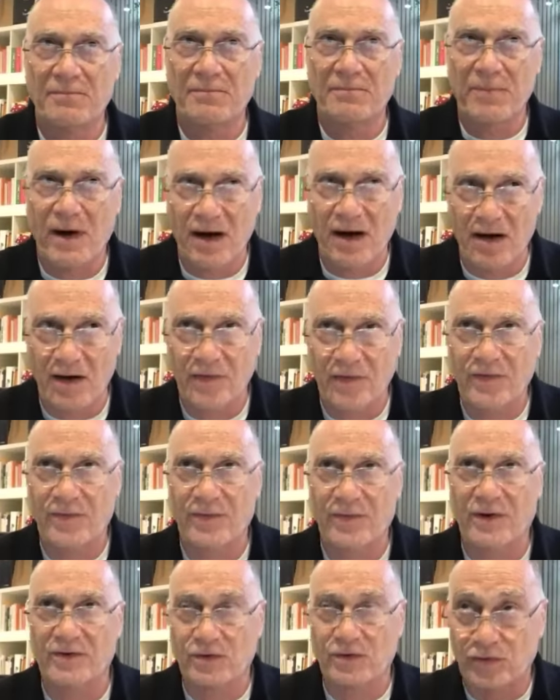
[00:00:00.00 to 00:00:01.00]

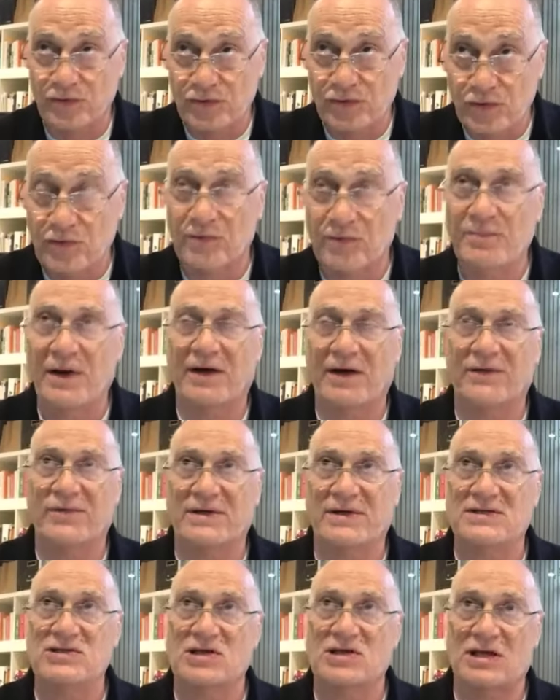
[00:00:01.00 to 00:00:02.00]
neural
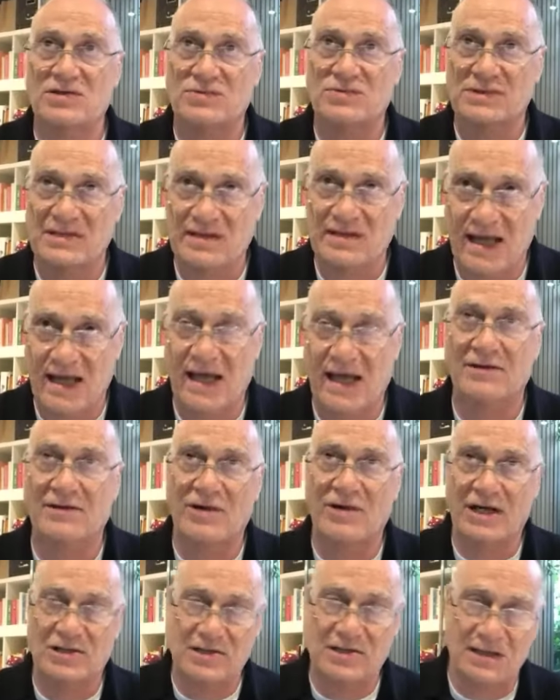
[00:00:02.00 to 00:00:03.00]
pathways change, which then
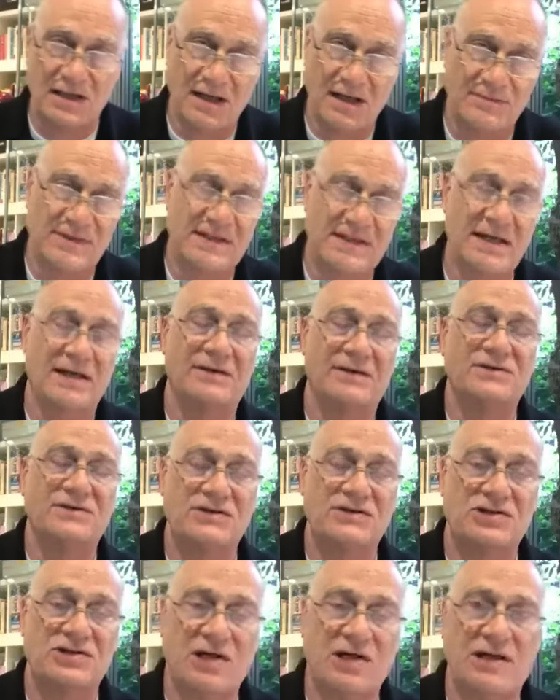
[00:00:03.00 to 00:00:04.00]
gradually comes down to
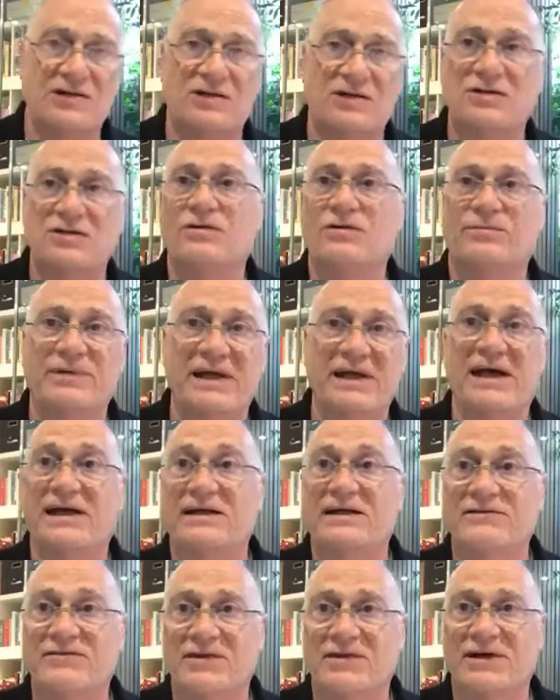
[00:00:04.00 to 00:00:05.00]
changing your
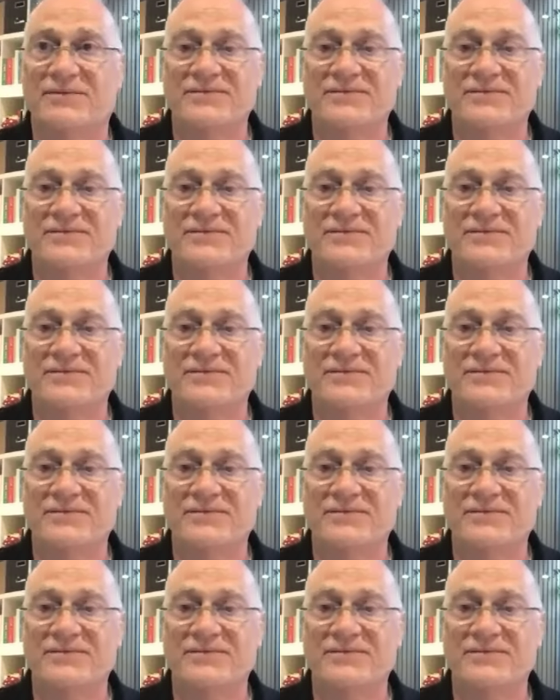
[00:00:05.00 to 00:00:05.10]
behavior.